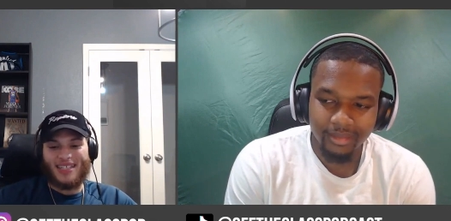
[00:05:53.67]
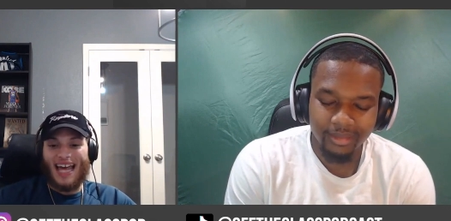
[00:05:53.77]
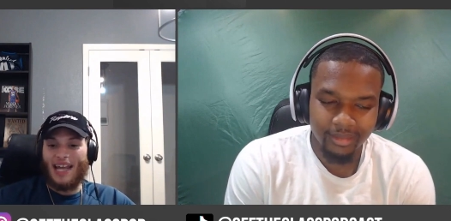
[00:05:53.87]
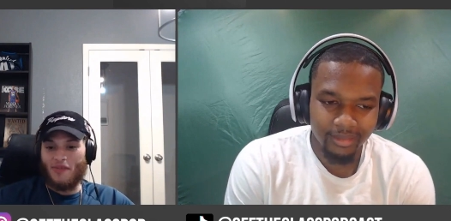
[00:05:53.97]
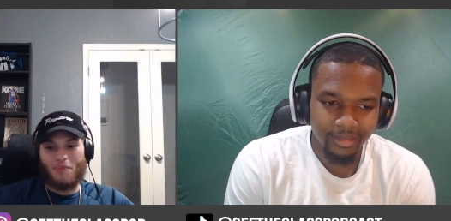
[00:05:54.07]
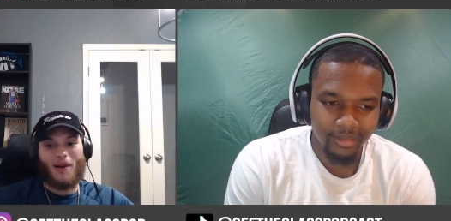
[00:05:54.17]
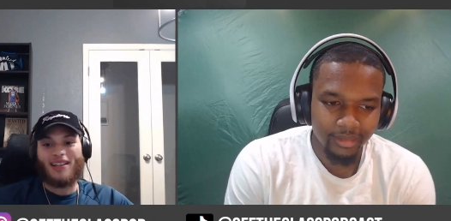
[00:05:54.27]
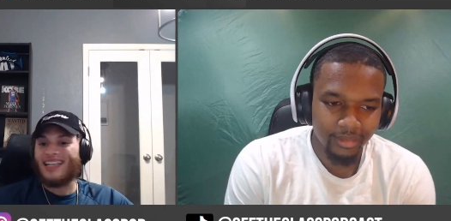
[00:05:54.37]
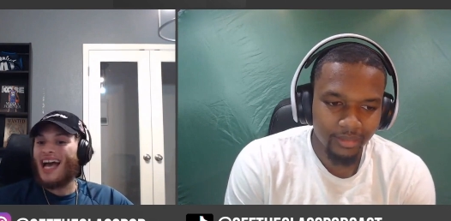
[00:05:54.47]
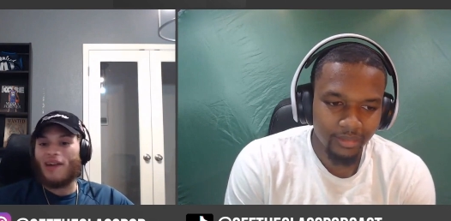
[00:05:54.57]
Speaker 1: that have
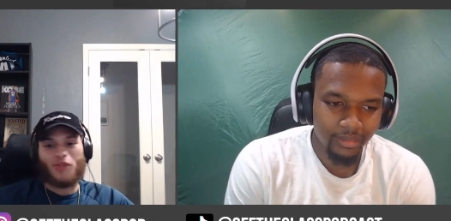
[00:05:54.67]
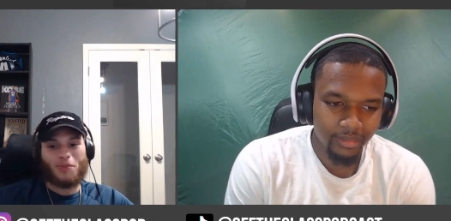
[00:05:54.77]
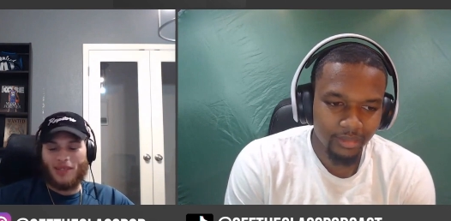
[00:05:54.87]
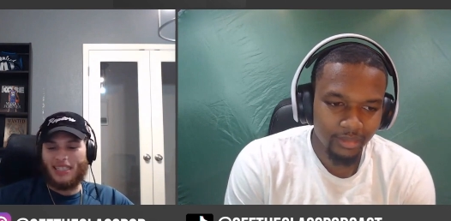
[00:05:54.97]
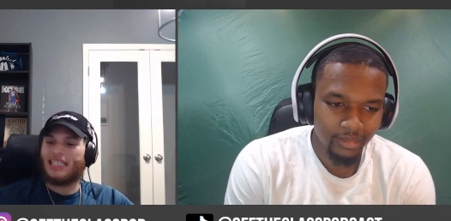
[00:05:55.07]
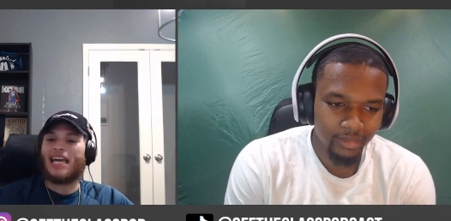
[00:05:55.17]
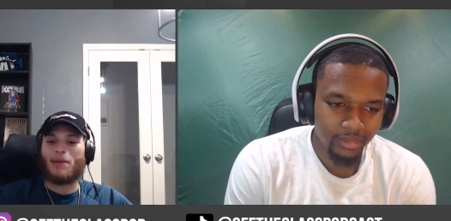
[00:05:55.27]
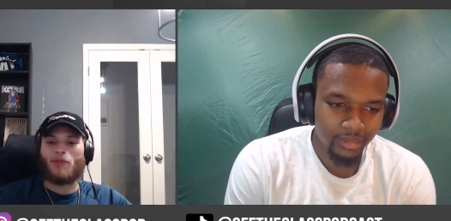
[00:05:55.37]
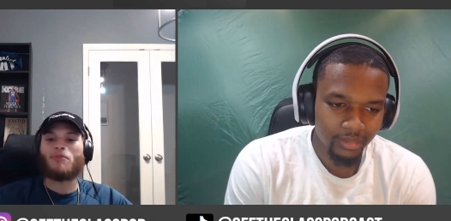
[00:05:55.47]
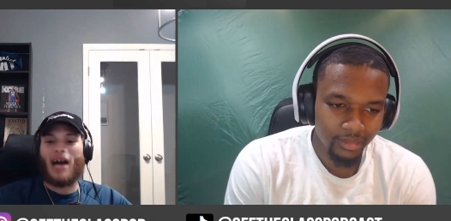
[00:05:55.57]
probably ever played the
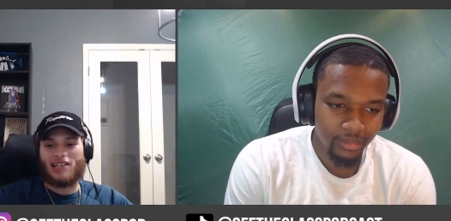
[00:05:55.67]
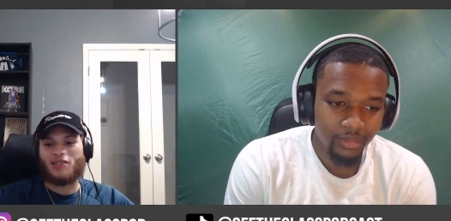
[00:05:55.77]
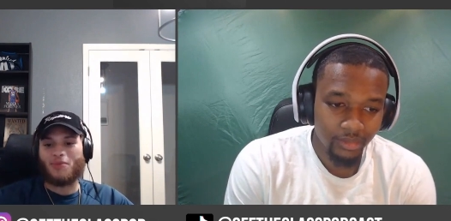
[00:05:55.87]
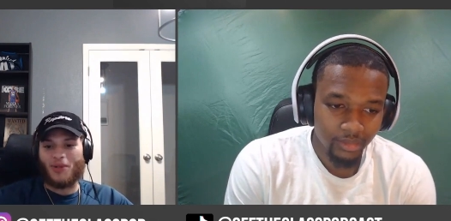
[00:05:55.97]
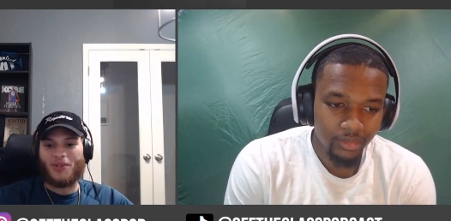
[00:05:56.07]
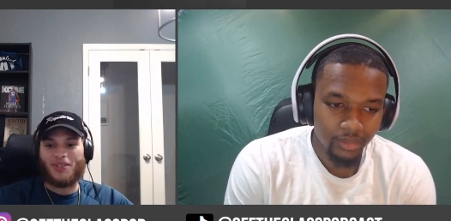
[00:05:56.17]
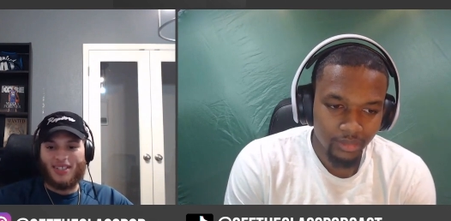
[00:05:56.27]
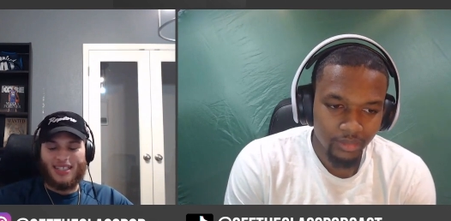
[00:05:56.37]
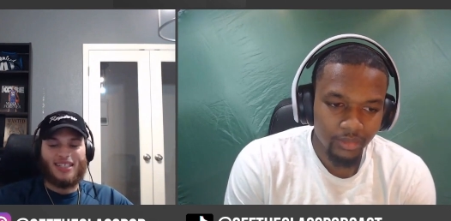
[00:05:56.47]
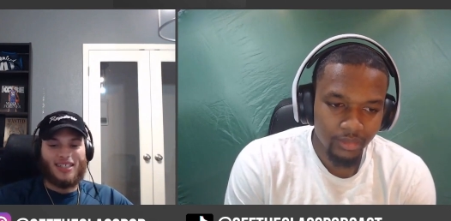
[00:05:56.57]
game of basketball
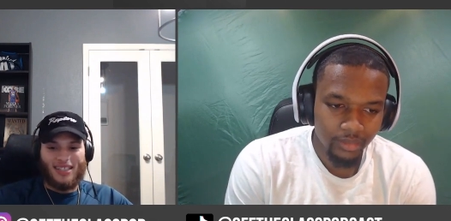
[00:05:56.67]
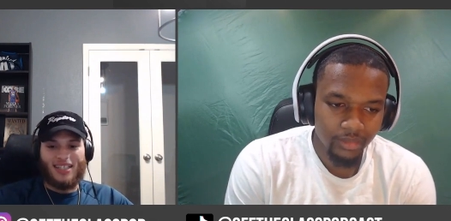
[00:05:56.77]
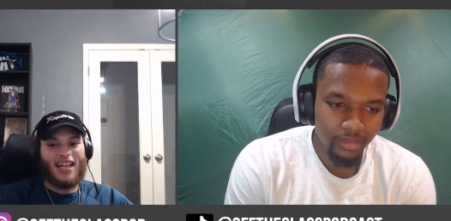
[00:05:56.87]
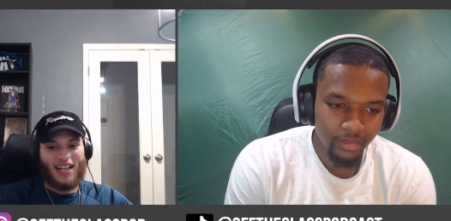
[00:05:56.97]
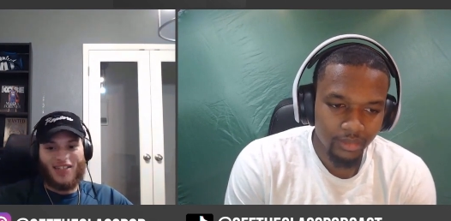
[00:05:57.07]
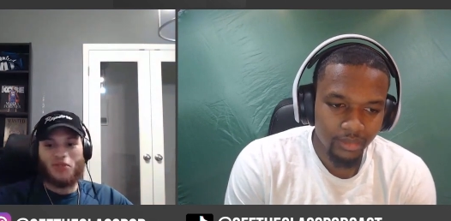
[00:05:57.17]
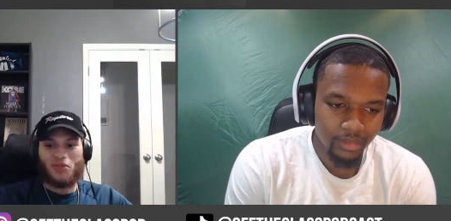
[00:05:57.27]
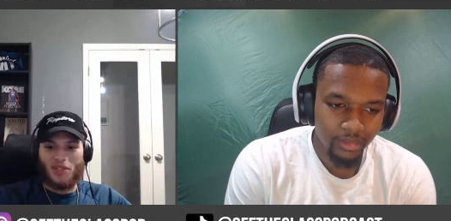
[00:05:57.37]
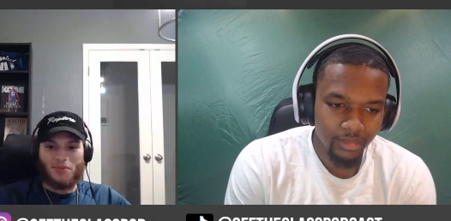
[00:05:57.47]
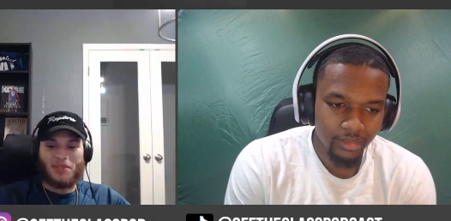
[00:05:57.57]
that can do
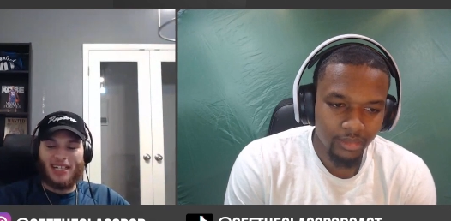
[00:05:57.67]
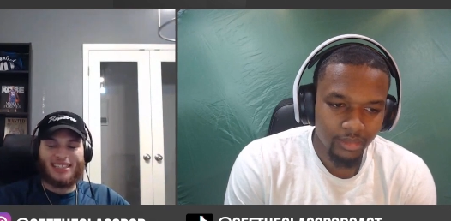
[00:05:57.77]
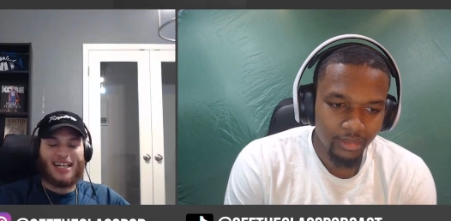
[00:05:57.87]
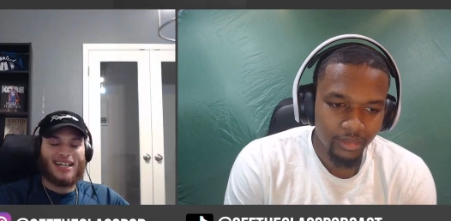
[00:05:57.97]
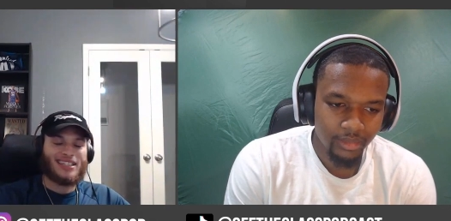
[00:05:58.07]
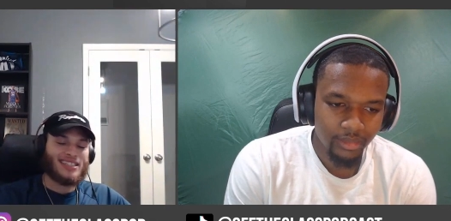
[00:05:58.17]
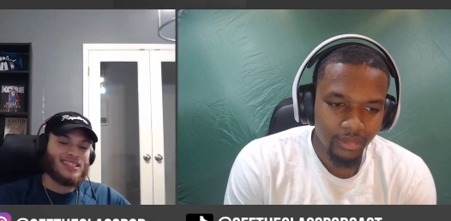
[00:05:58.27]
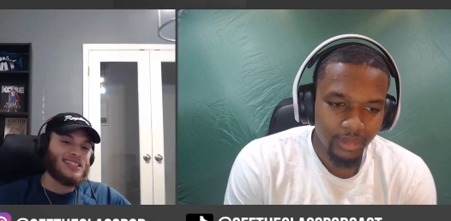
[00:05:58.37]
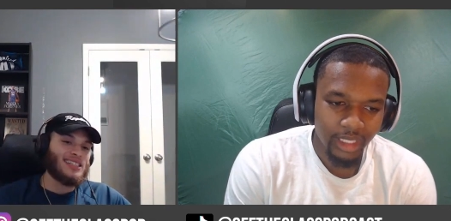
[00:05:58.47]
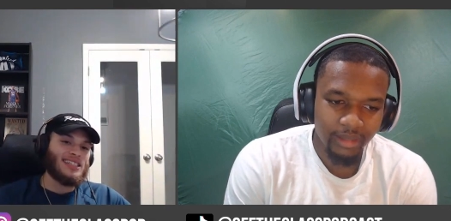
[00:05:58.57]
something like that.
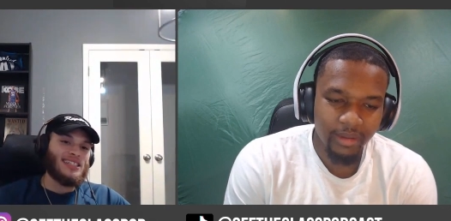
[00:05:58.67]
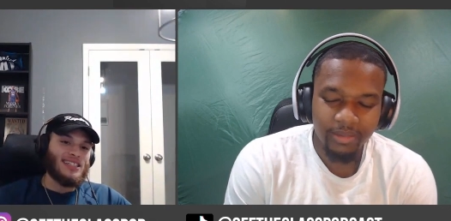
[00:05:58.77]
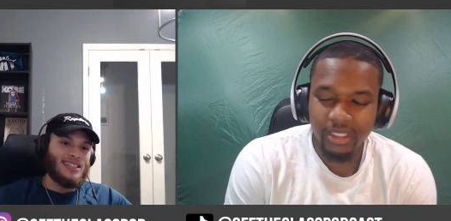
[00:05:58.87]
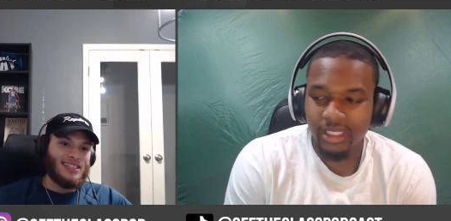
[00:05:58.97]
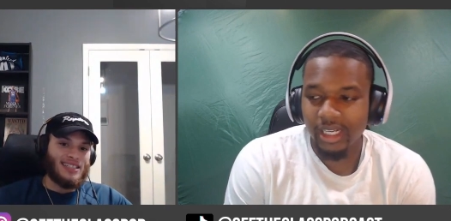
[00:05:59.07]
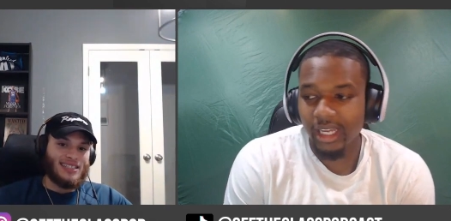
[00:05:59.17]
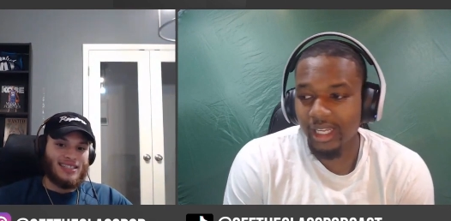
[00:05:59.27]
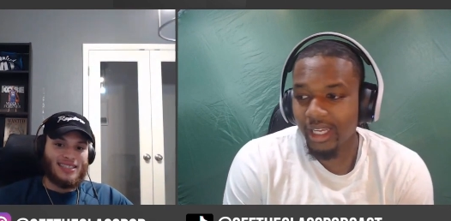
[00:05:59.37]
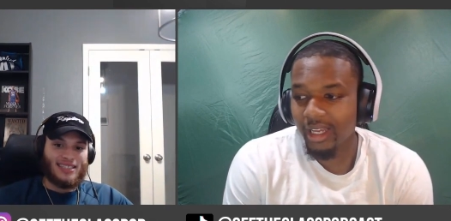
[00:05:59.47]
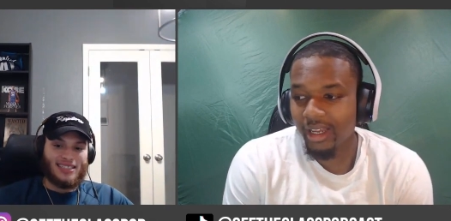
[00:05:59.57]
Speaker 2: I, am just like
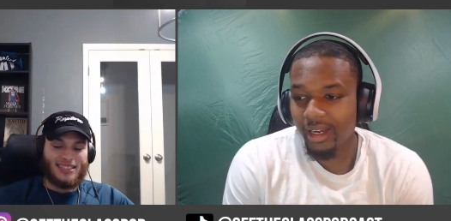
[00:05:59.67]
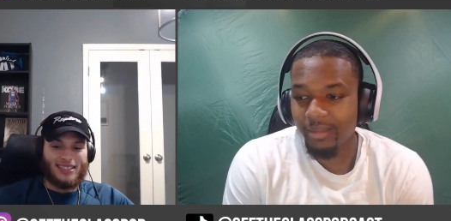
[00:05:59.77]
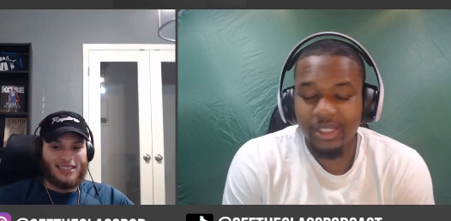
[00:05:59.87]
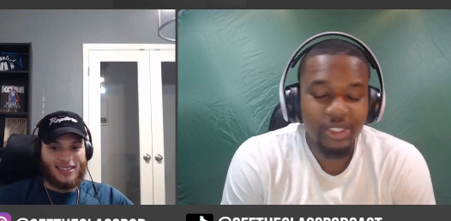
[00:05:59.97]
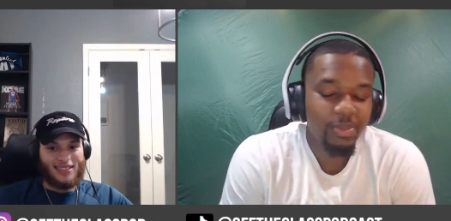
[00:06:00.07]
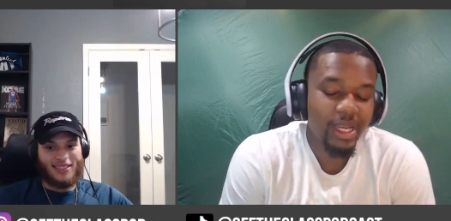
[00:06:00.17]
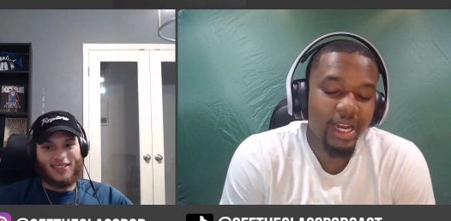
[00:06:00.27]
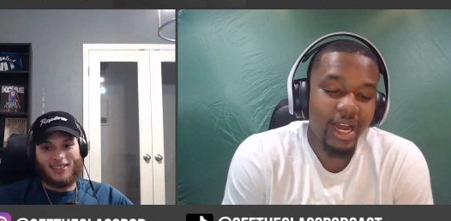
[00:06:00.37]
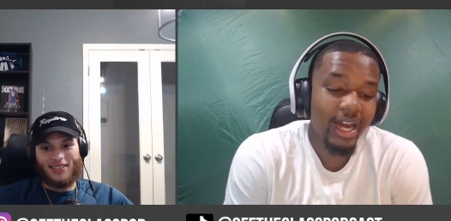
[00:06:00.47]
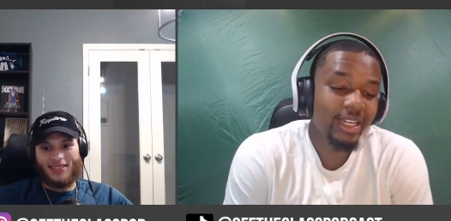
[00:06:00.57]
I mean, just being
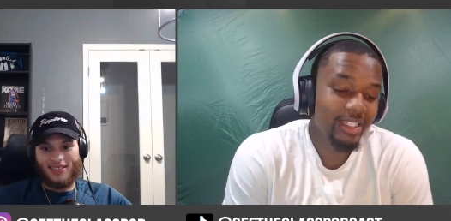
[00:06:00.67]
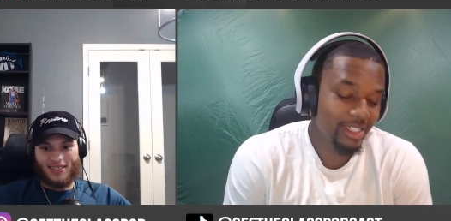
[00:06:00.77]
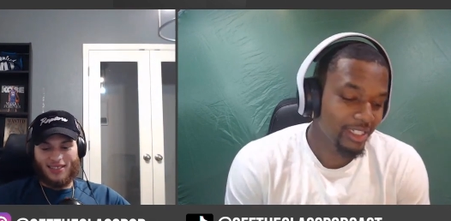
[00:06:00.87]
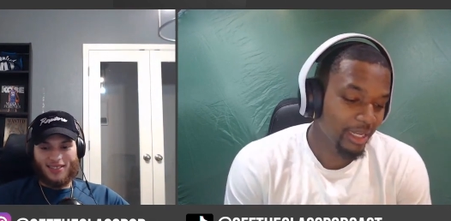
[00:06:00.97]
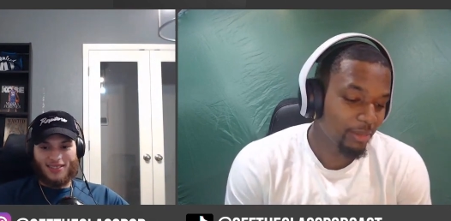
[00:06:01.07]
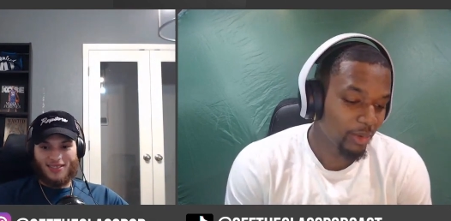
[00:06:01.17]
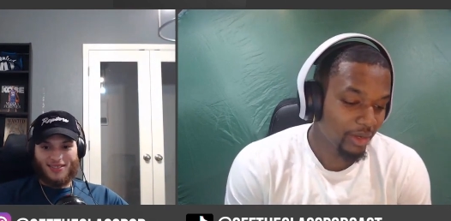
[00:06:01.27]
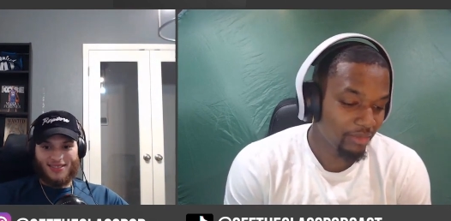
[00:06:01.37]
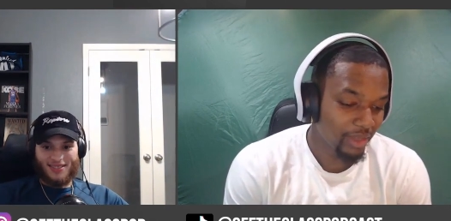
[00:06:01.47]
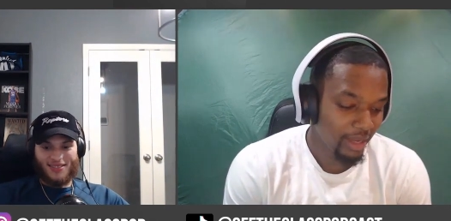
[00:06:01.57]
honest, it's just like, bro,
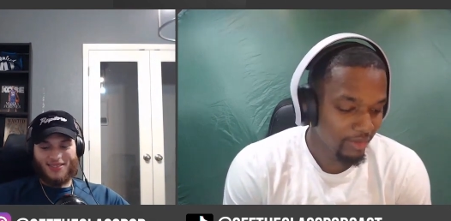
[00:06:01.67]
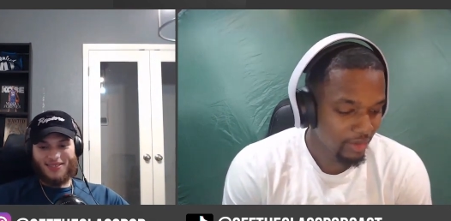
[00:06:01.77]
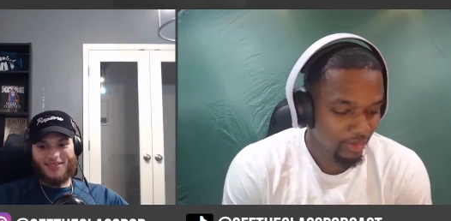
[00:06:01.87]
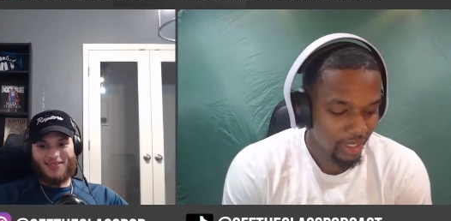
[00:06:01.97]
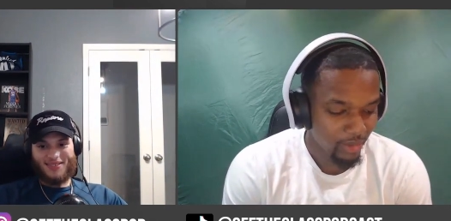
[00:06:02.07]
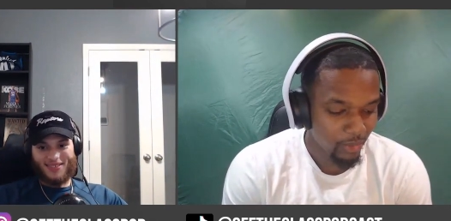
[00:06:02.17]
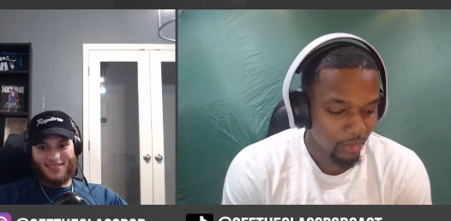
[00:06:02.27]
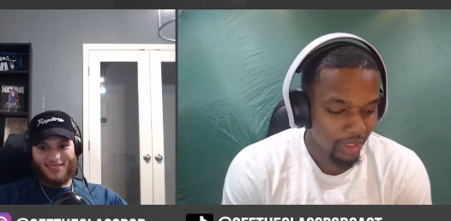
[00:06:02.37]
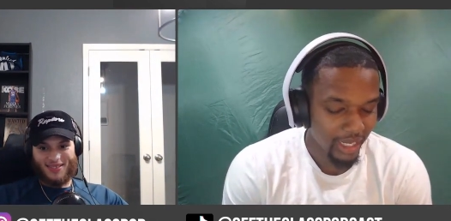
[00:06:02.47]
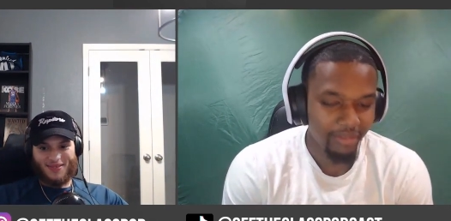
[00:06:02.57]
if Kevin Durant, like,